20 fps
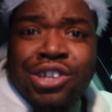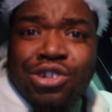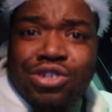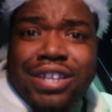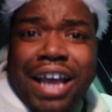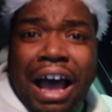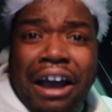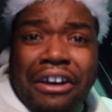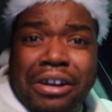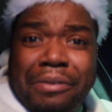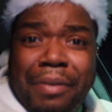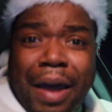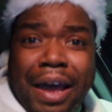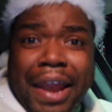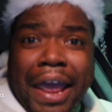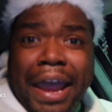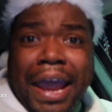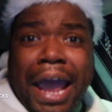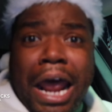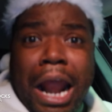You talking
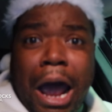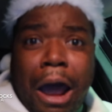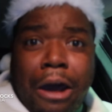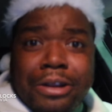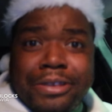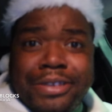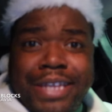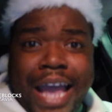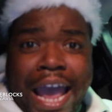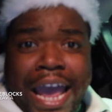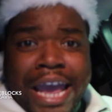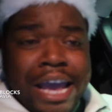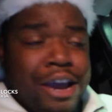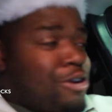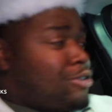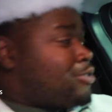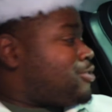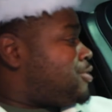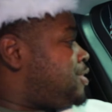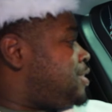about? They got all the
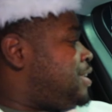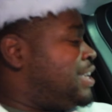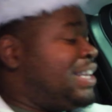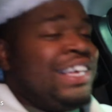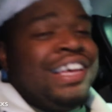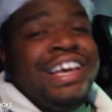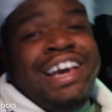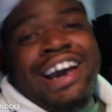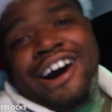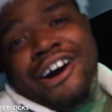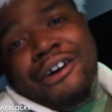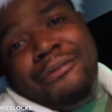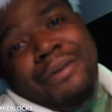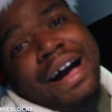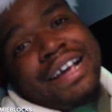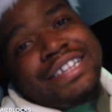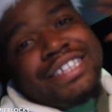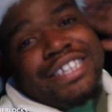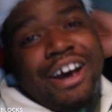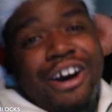deals. On
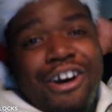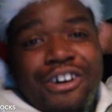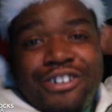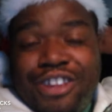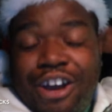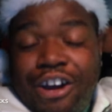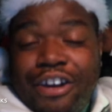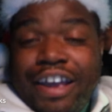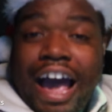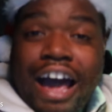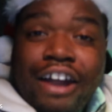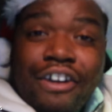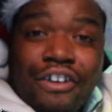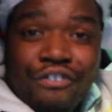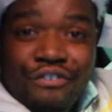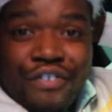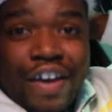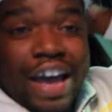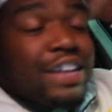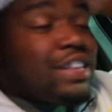my soul, though, y'all know
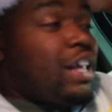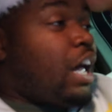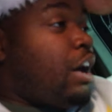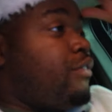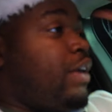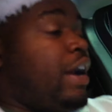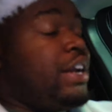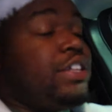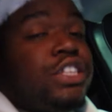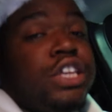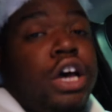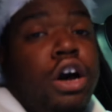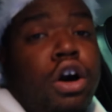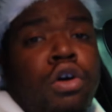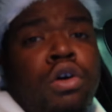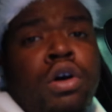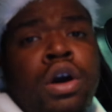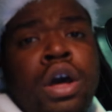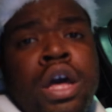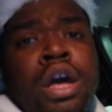the vibes already.
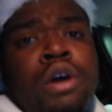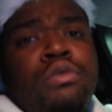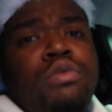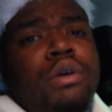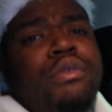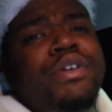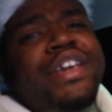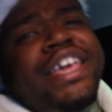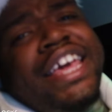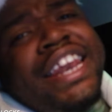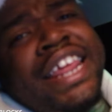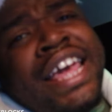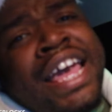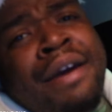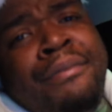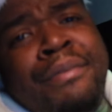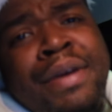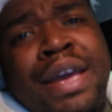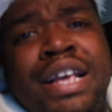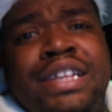So when we get
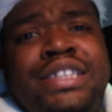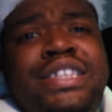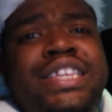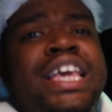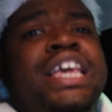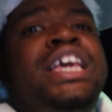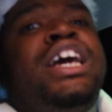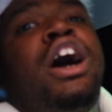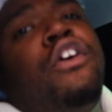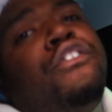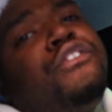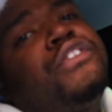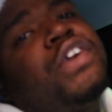in, me and Z gonna